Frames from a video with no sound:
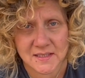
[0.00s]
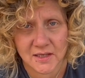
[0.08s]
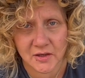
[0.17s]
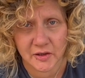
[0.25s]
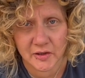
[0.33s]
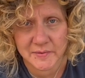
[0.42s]
that
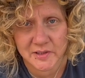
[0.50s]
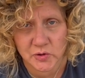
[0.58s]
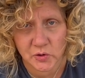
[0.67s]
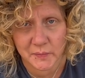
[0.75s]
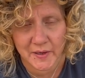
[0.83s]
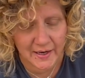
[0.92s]
are going to be
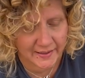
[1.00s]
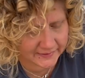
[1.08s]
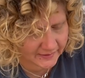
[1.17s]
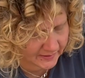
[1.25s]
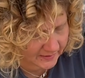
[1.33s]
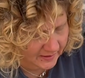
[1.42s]
stored behind
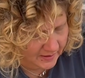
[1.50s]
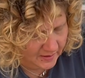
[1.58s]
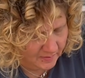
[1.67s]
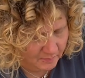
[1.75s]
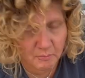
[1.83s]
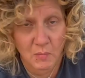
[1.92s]
it,
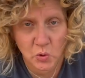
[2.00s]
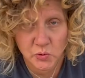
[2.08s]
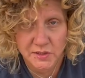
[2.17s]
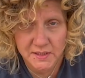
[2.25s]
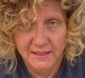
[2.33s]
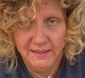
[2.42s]

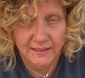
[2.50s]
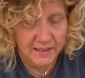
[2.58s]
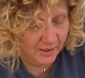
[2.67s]
mostly